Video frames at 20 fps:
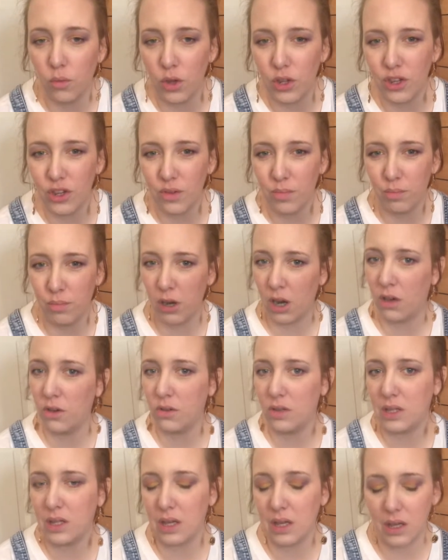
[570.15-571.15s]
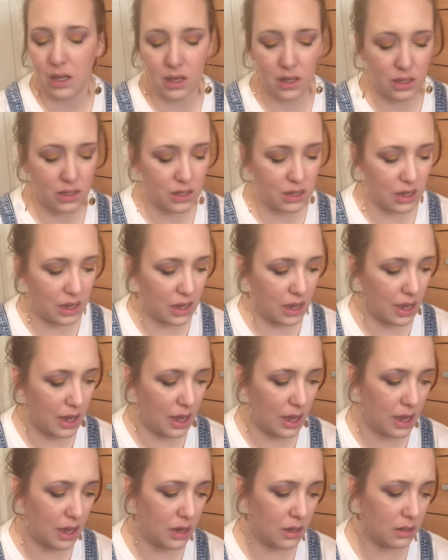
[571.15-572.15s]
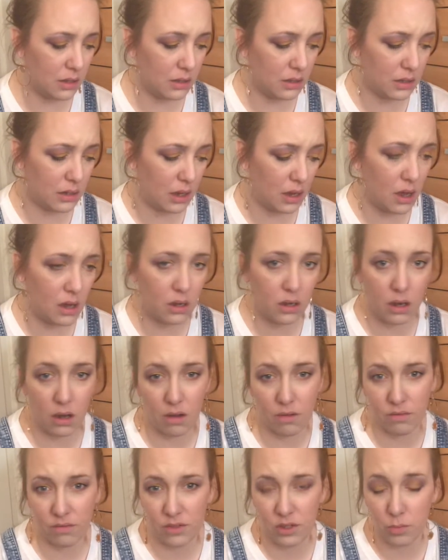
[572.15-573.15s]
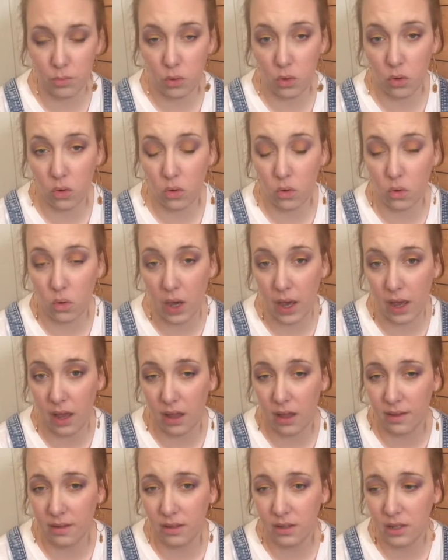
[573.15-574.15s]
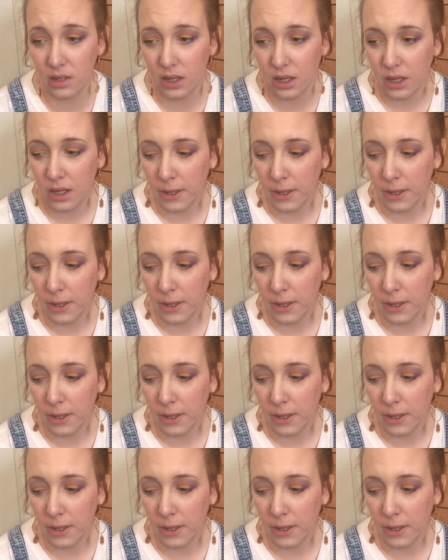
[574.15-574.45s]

when you're bloated and uncomfortable and